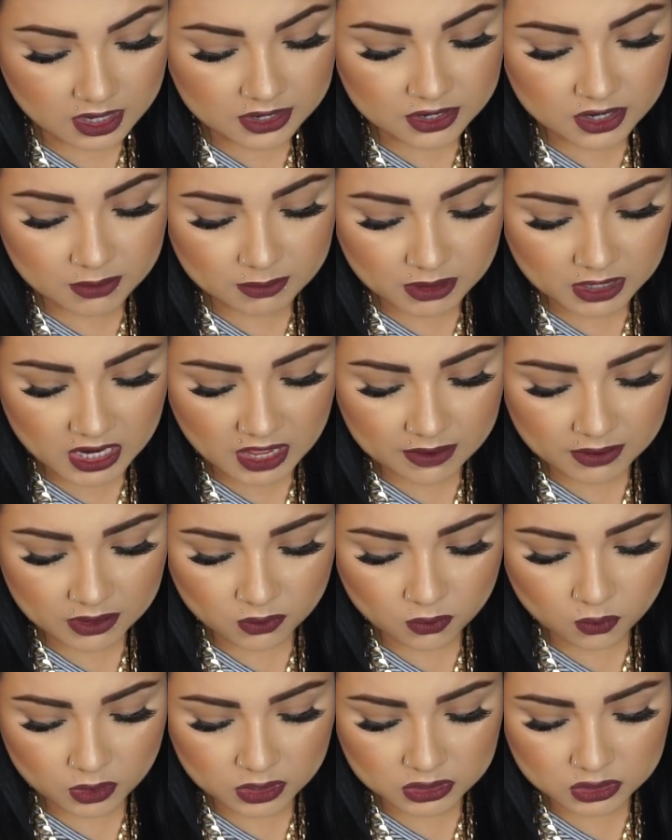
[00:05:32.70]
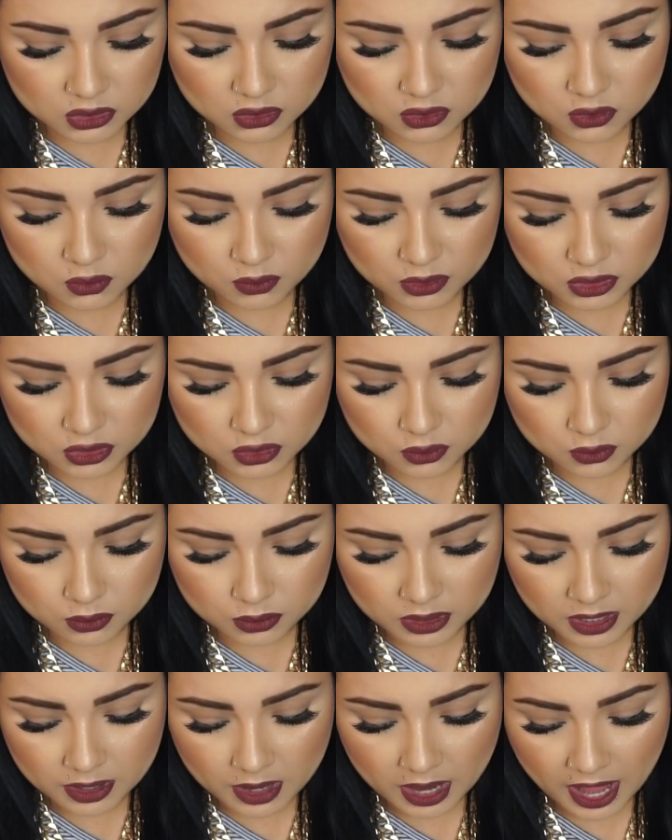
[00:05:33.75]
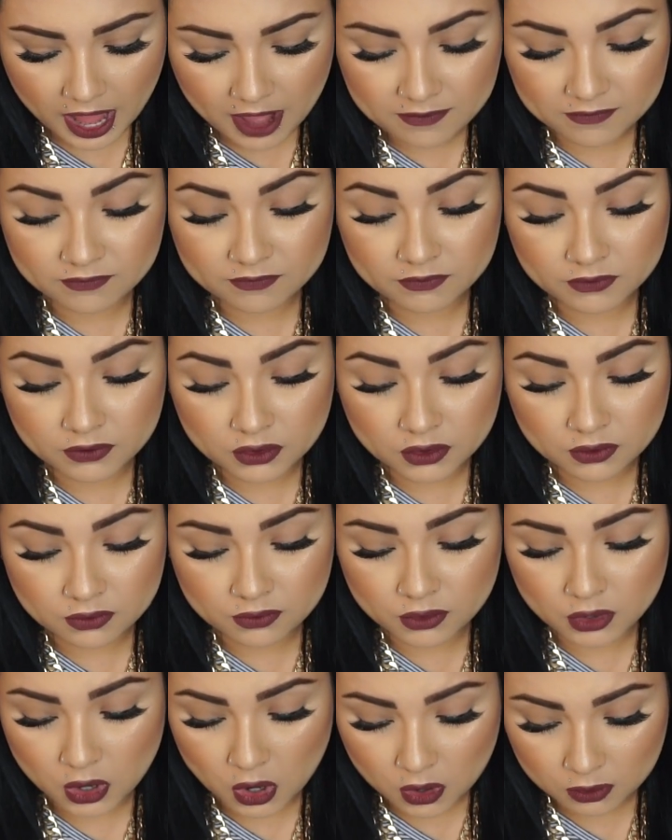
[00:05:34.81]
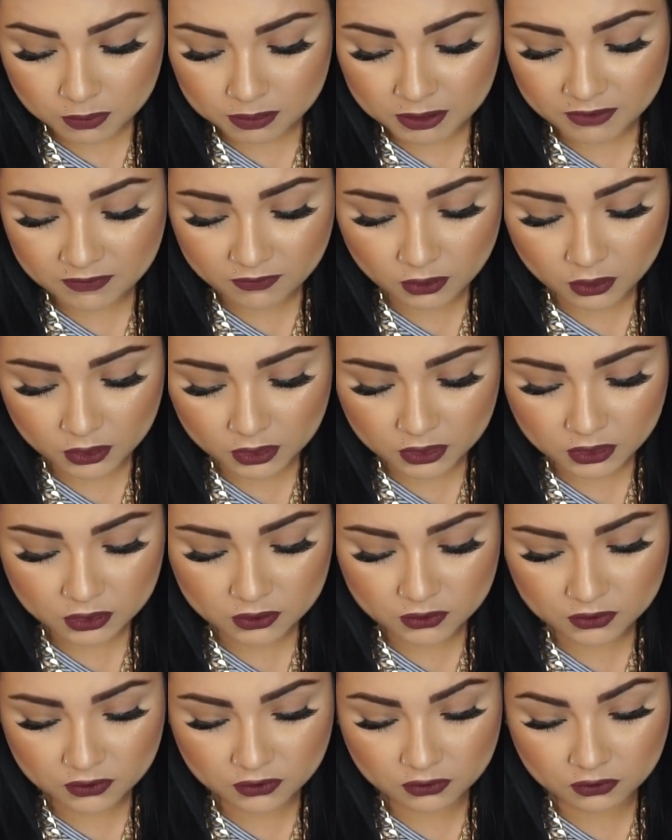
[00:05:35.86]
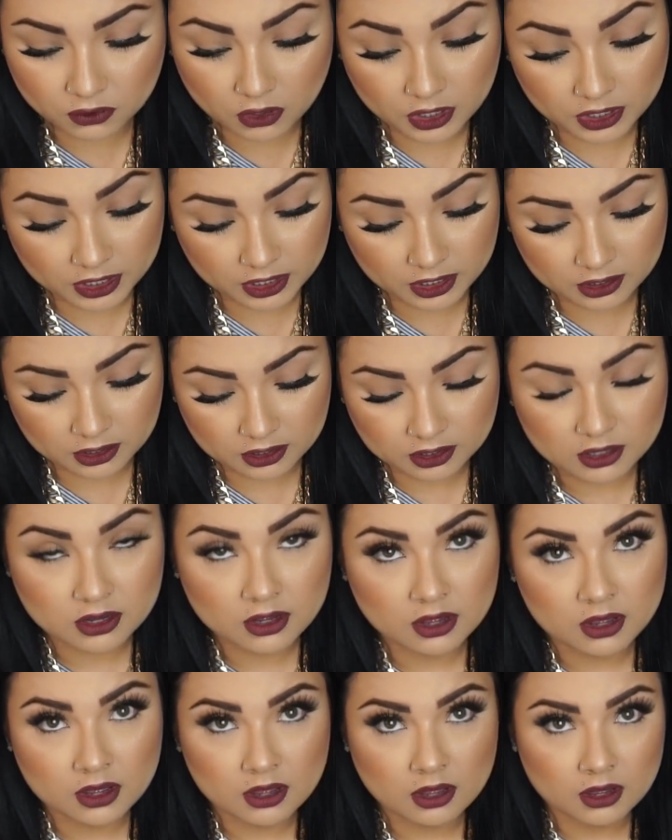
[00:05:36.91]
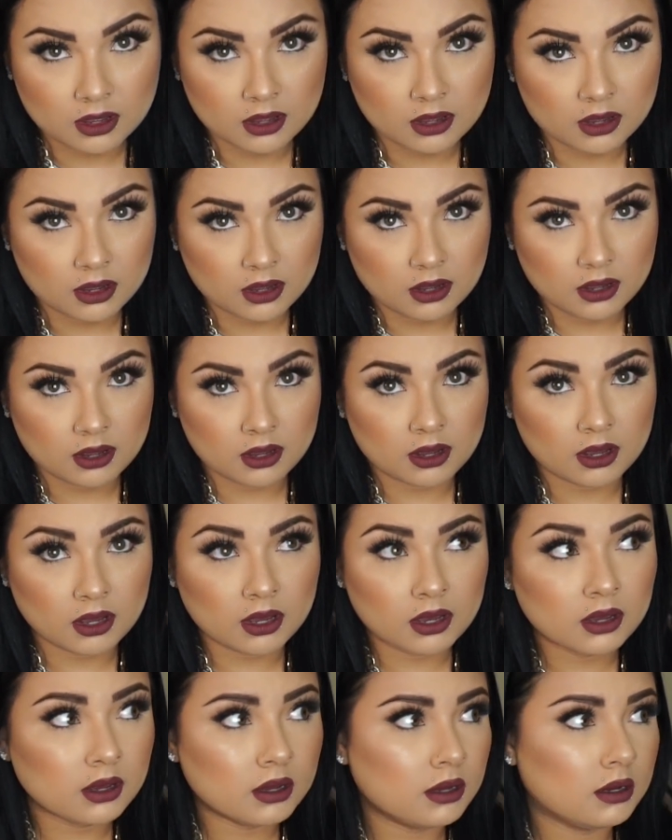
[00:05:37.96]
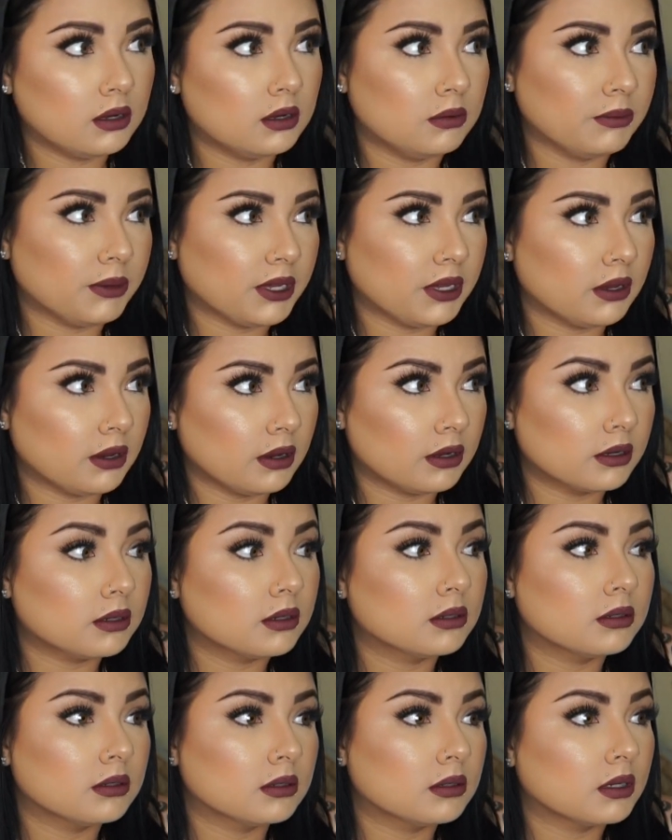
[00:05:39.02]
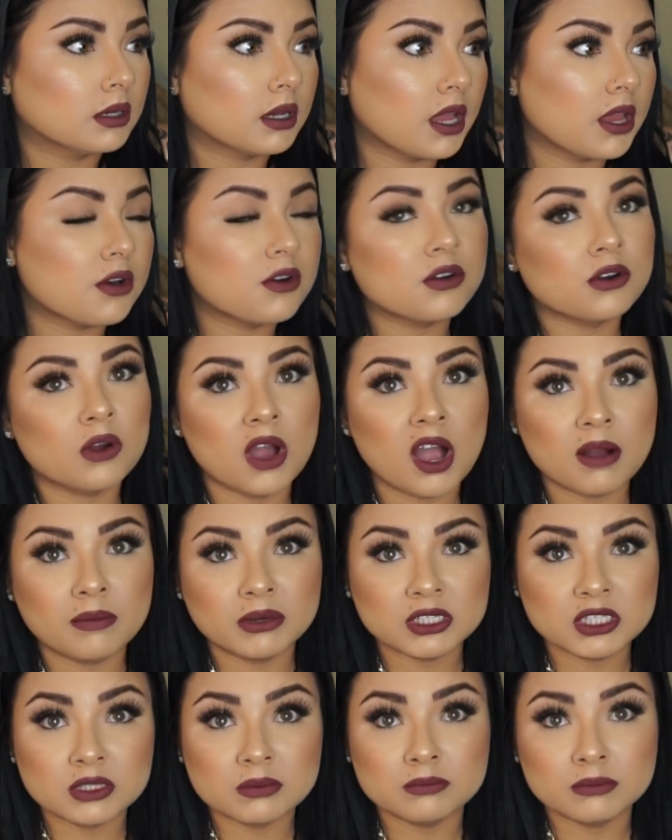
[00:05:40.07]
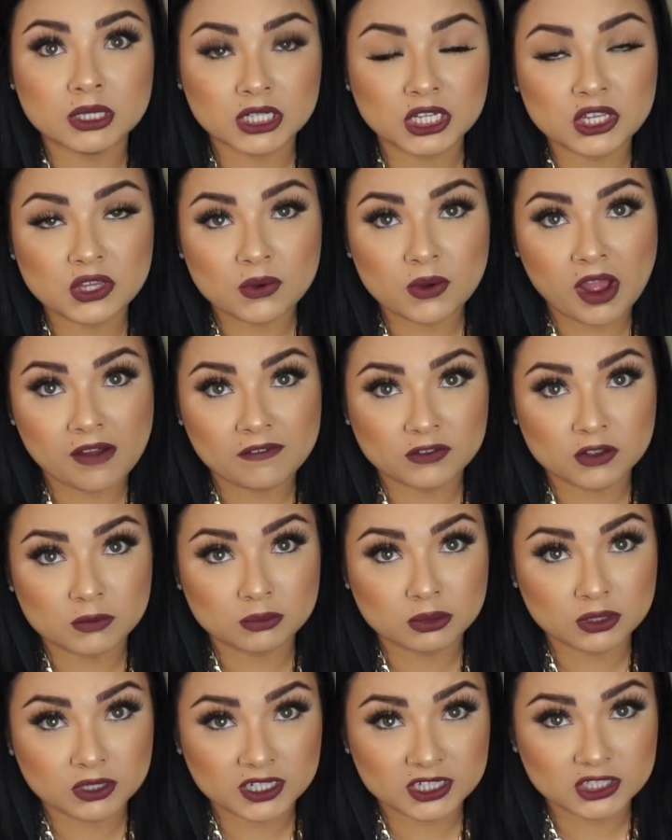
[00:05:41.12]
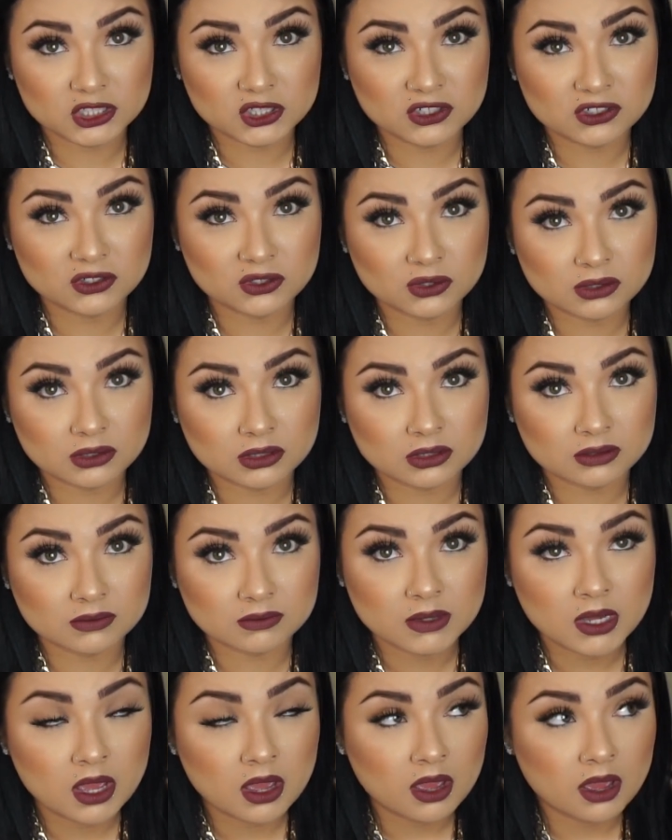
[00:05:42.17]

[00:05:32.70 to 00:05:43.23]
Number 11. What do you wish you would have known before you started? Uh, oh my god. I don't know how much money you have to put into YouTube.